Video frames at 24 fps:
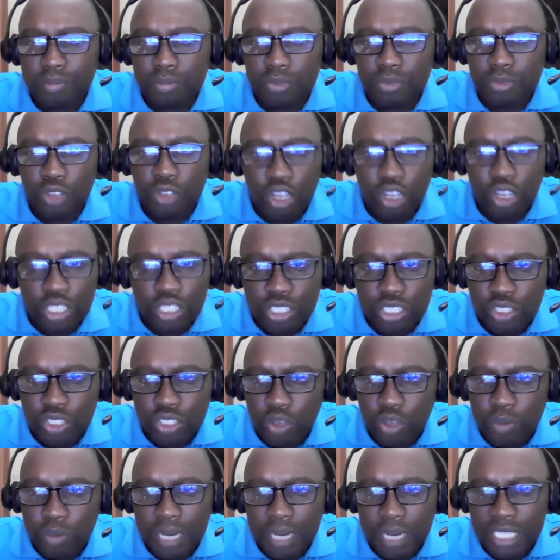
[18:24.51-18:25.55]
not
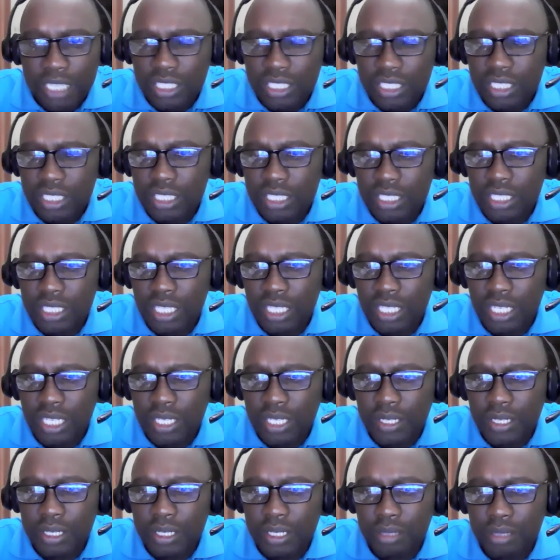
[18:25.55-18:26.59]
so much,
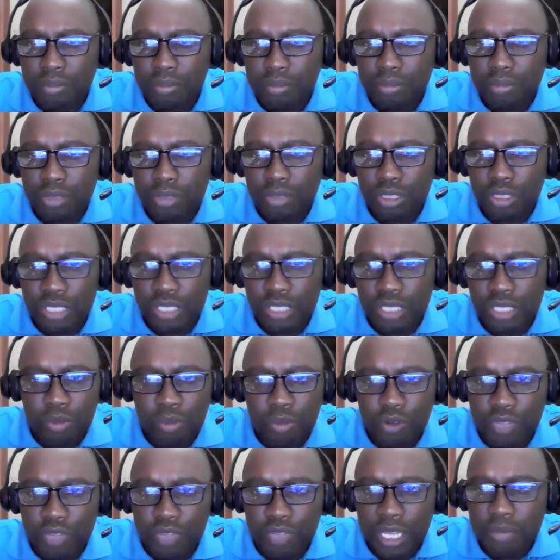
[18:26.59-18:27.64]
because some
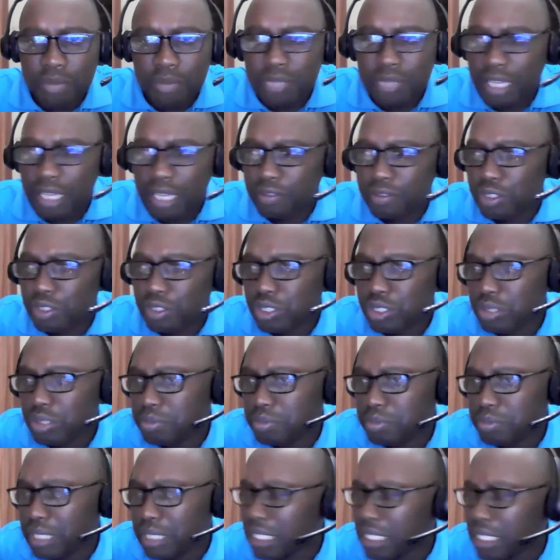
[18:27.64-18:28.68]
of them, they have also
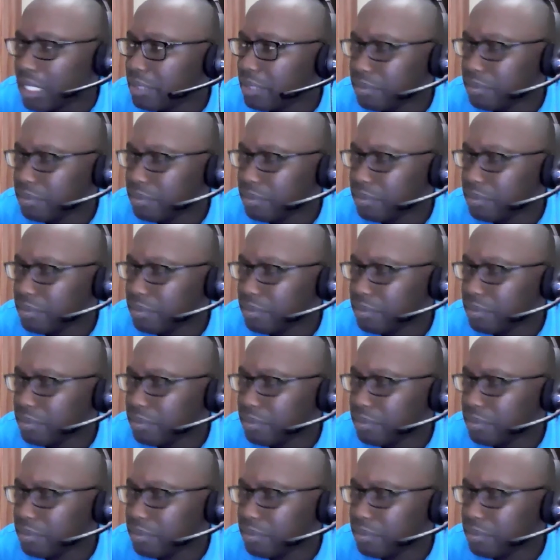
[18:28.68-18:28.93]
been